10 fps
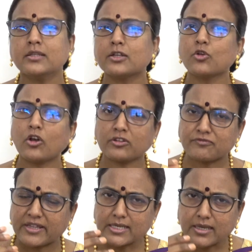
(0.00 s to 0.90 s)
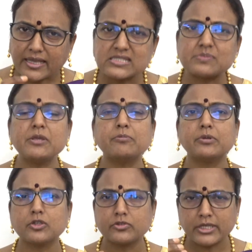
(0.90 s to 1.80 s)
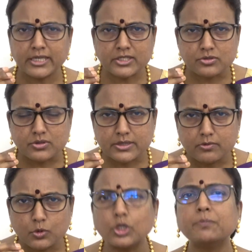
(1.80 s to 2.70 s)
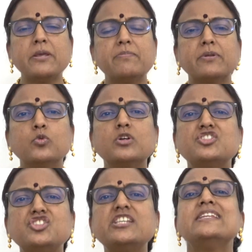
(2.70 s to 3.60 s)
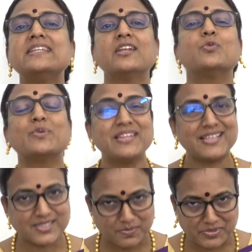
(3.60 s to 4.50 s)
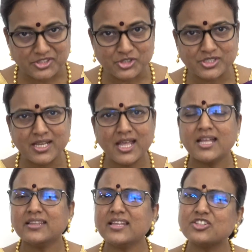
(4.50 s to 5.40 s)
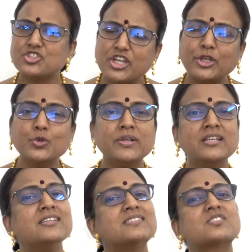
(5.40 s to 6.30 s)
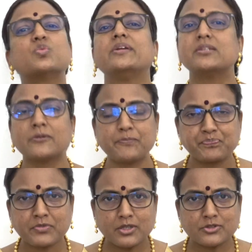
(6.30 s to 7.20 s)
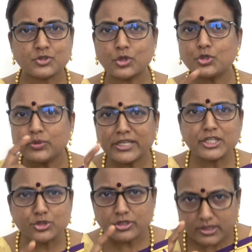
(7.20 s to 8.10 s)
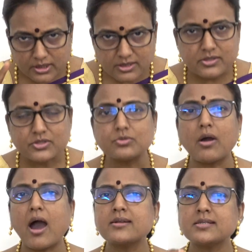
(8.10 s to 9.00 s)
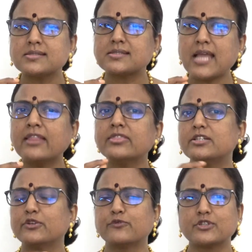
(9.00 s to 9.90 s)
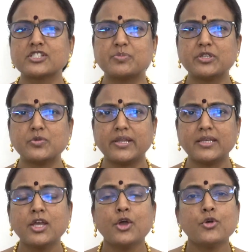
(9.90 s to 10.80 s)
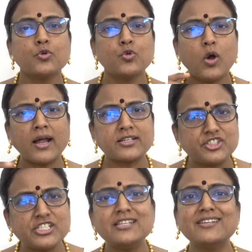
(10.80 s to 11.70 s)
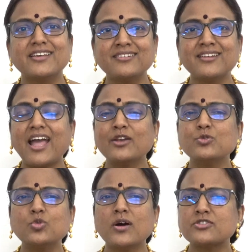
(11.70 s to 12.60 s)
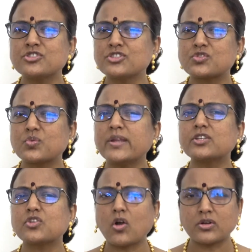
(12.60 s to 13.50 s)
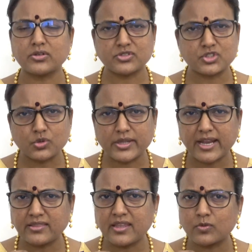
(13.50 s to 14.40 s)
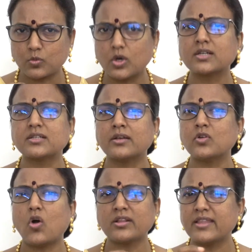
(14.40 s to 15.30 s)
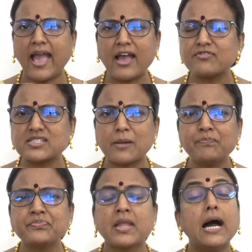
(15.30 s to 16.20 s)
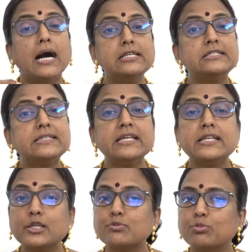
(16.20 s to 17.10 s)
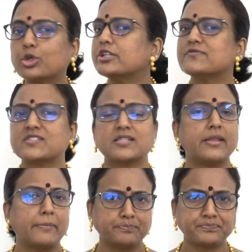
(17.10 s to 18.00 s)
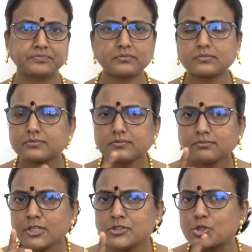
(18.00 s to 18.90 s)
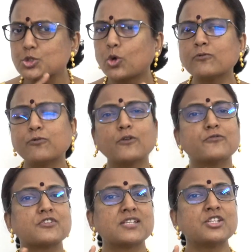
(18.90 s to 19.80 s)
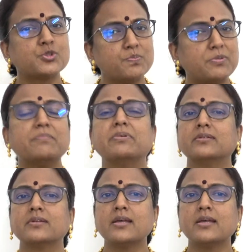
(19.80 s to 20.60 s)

There are a lot of very nice people, really good people who are genial with their speech. They're genuinely sweet. So you need to learn to understand the difference between who are genial and who are just sweet talkers to get their work done, or they have some ulterior motives in them. So don't fall for such people.